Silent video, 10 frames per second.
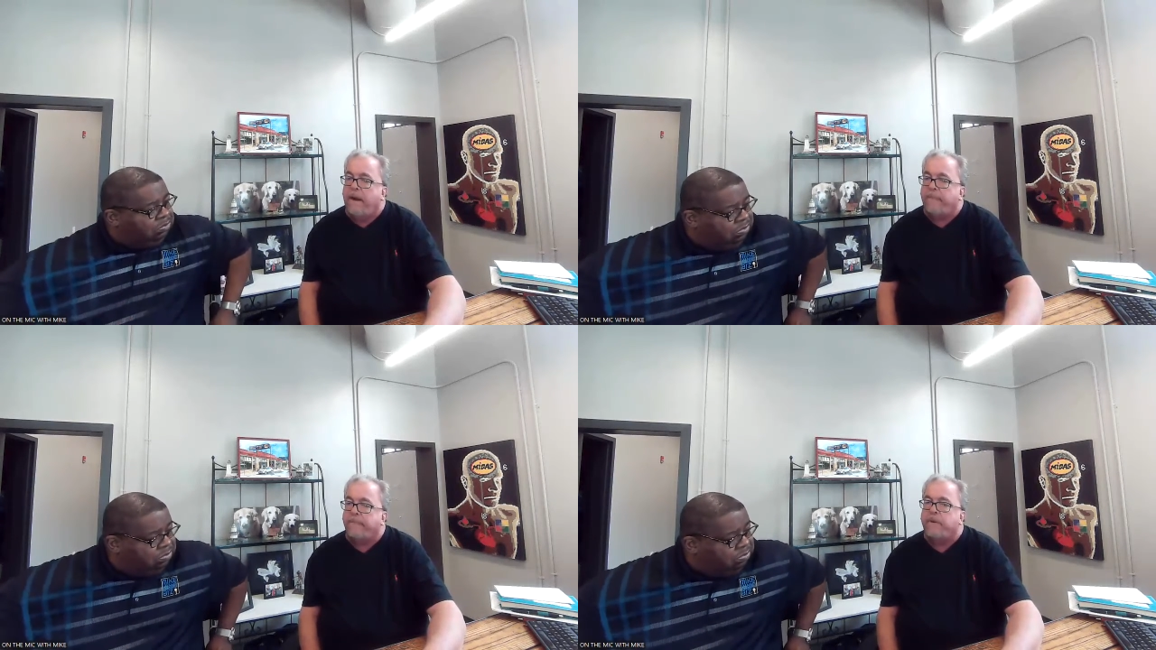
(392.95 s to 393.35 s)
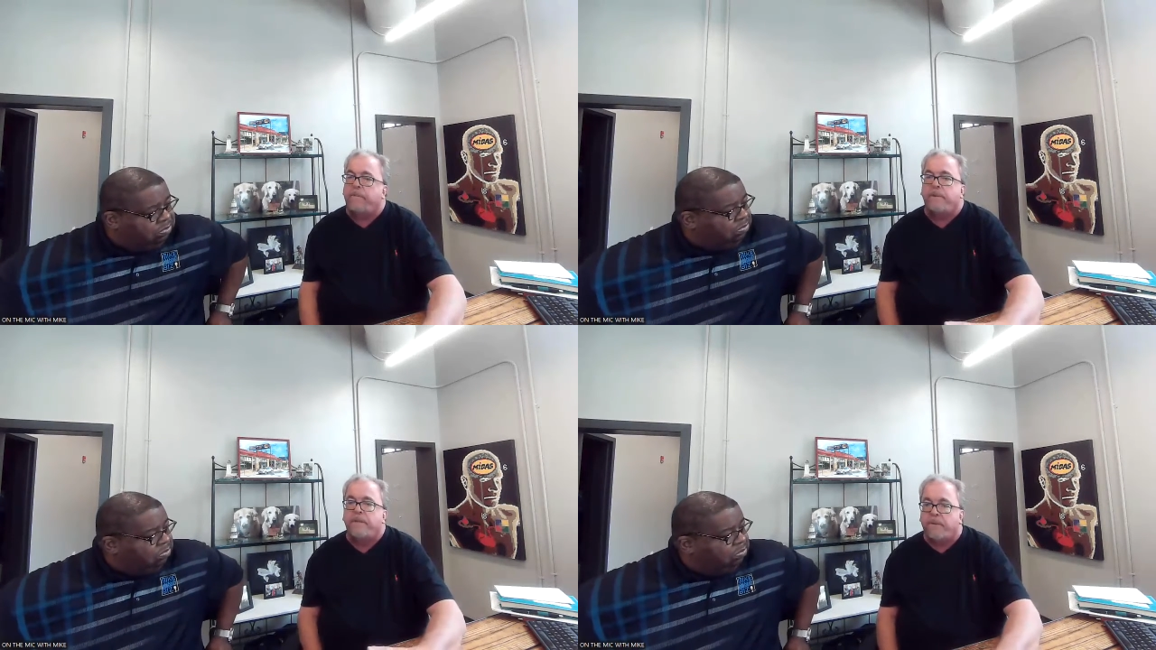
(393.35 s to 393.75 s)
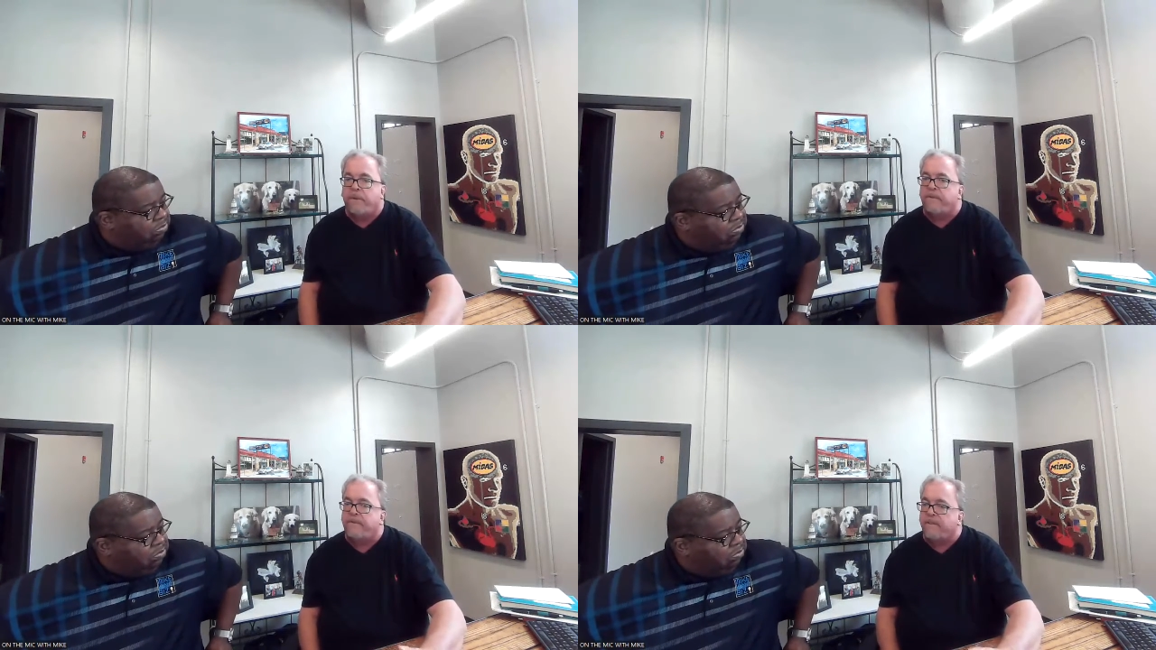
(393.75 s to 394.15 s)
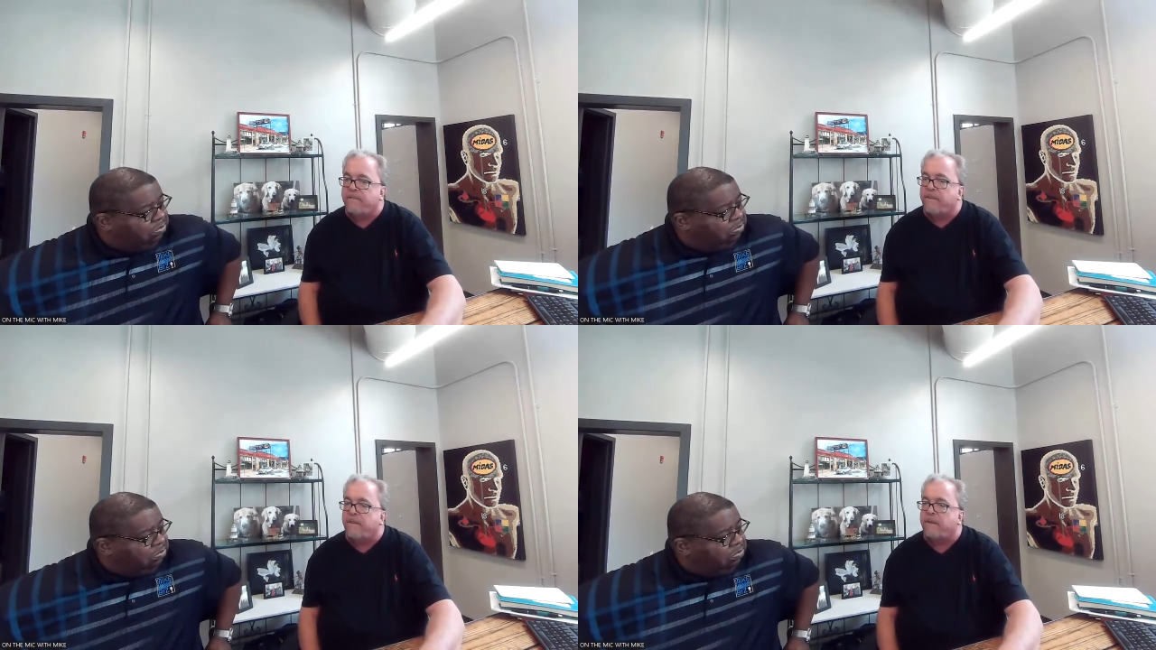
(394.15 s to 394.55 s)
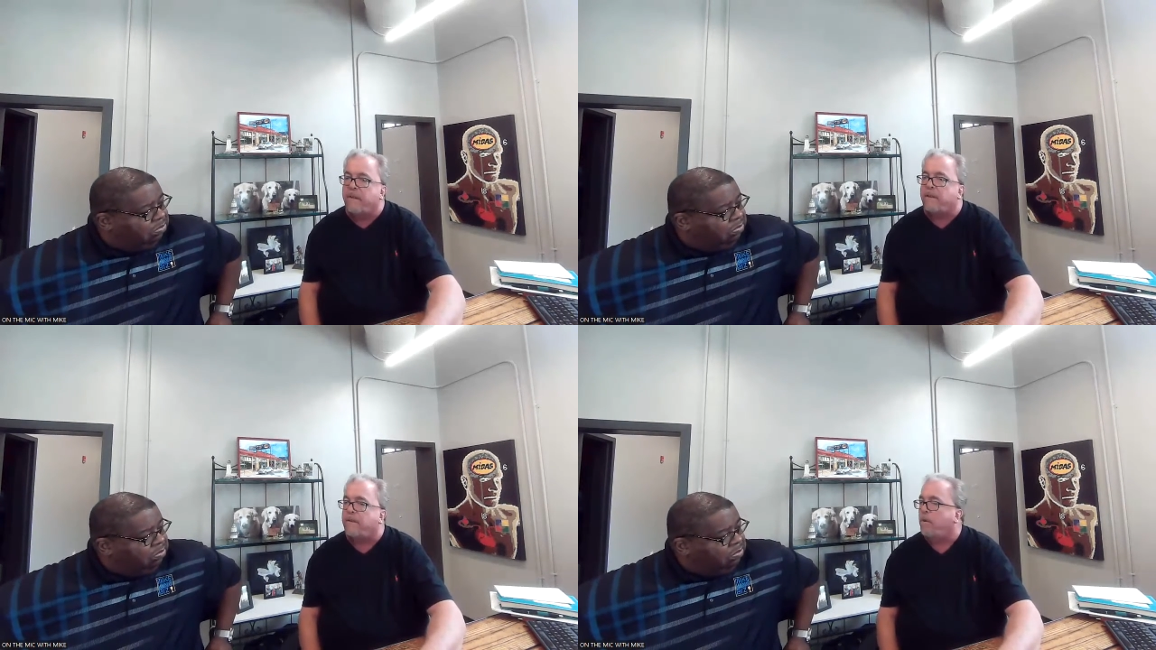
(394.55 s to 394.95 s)
Speaker 1: I'm completely reinvesting because
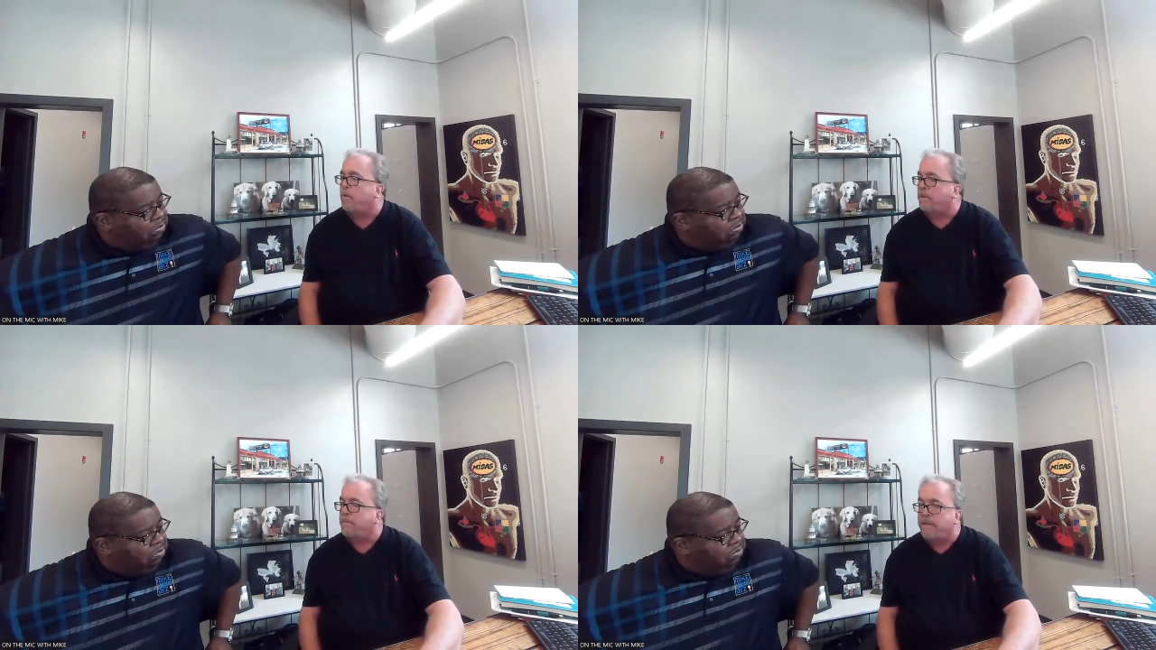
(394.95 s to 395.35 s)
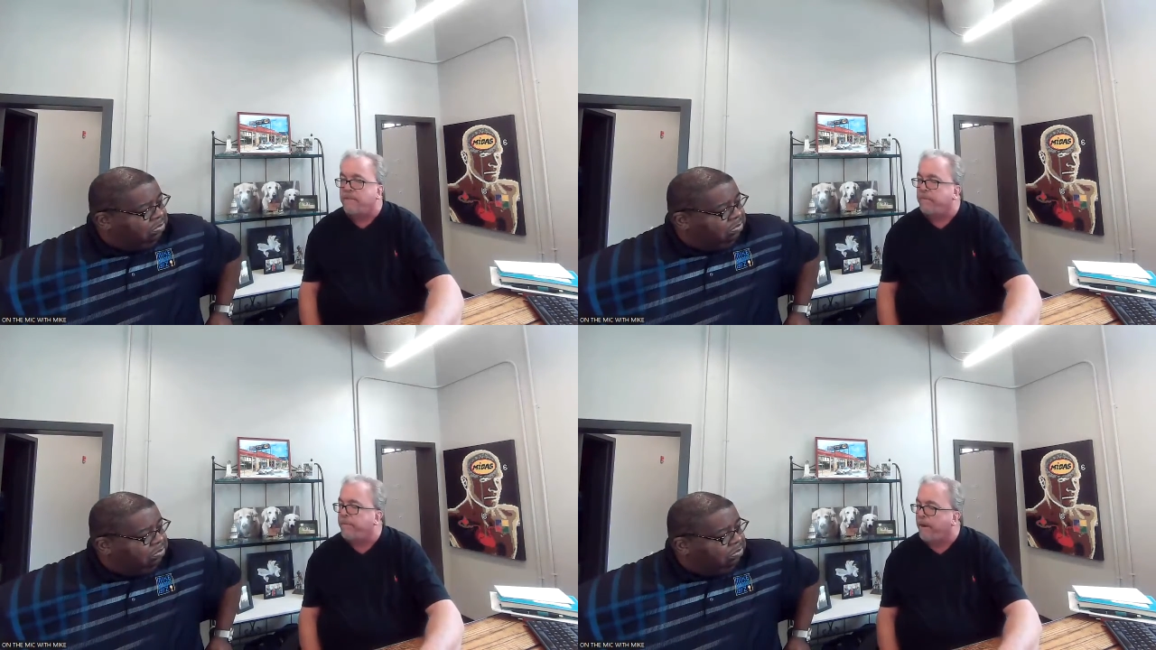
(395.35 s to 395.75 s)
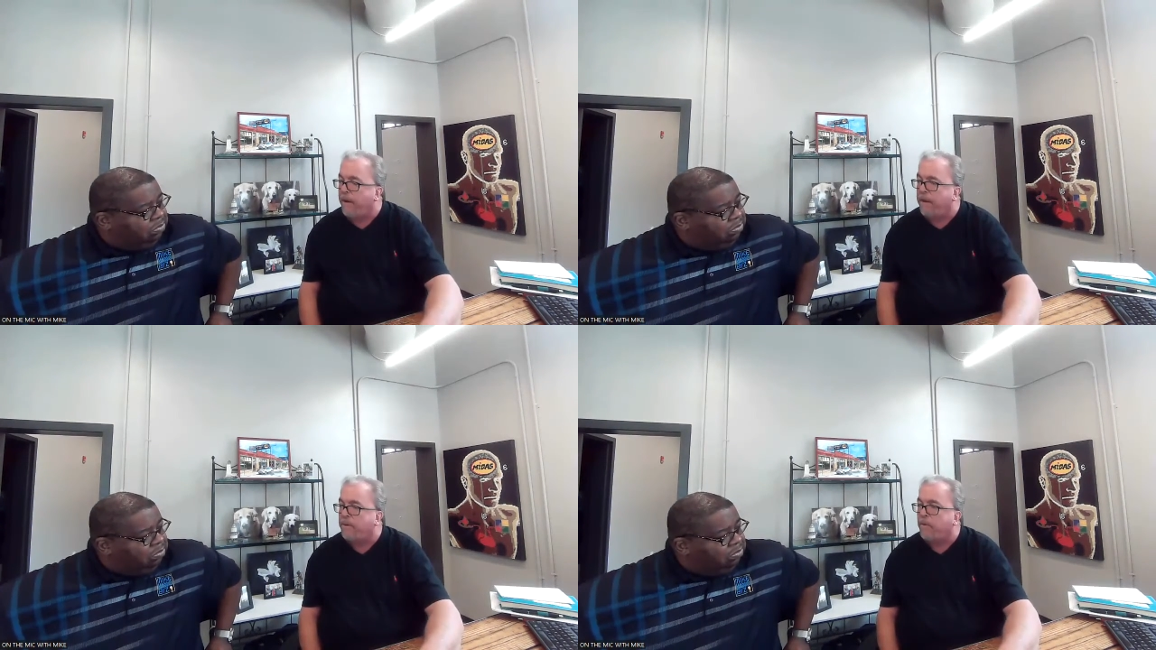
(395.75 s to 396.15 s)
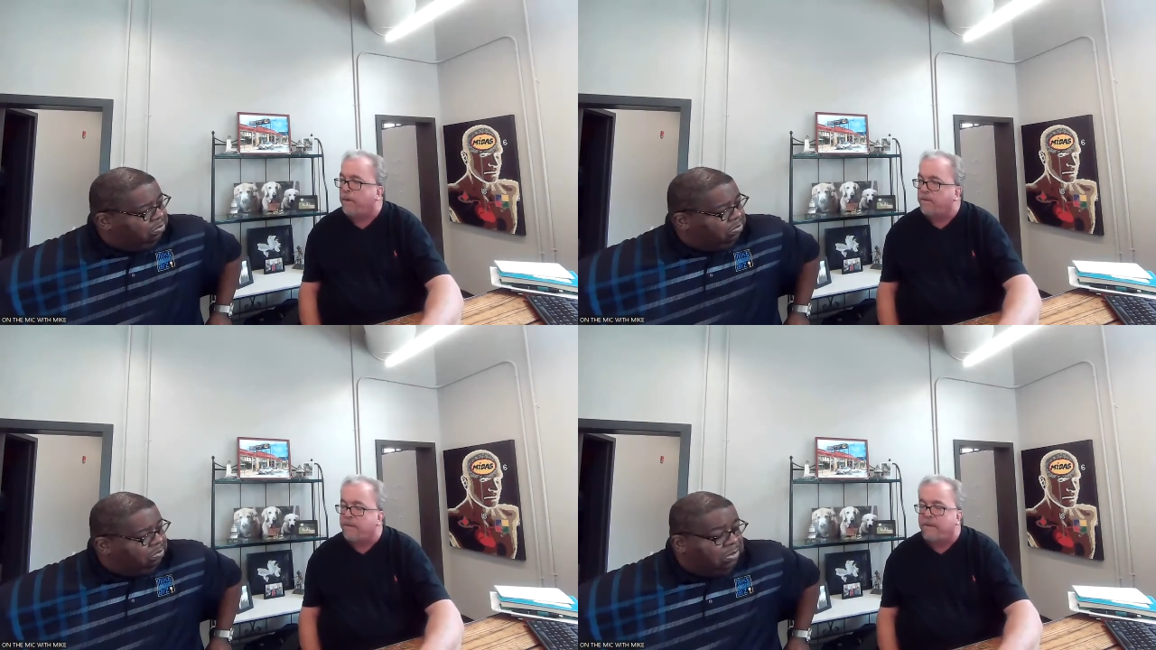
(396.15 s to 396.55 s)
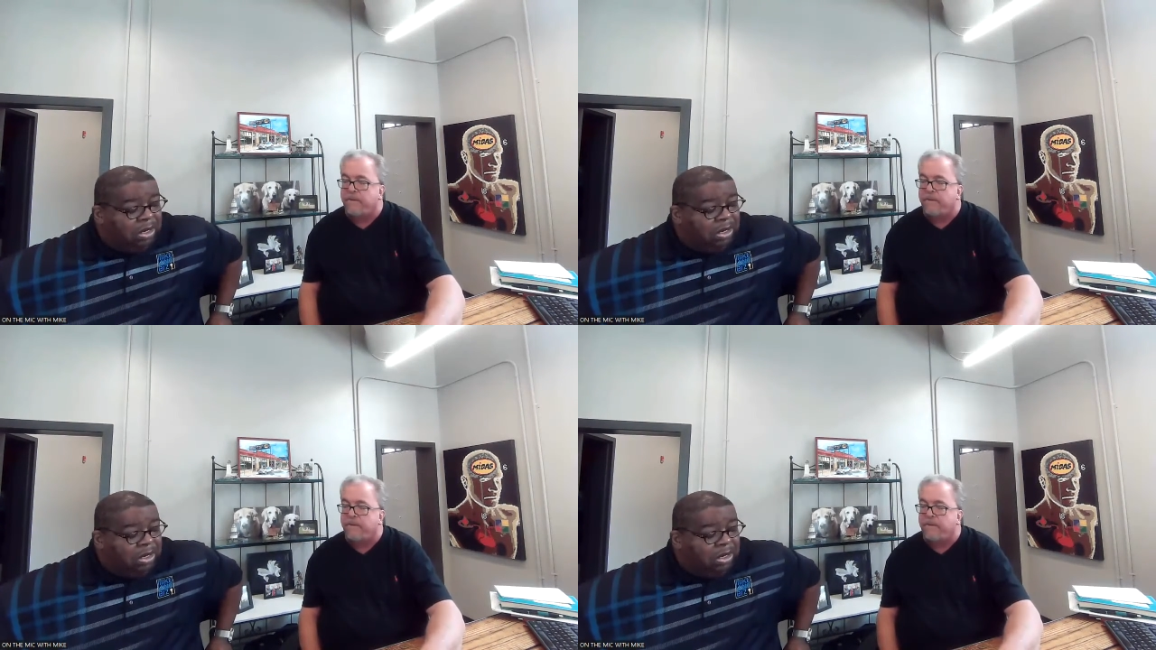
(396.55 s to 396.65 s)
I totally believe in Barry and the work he's done.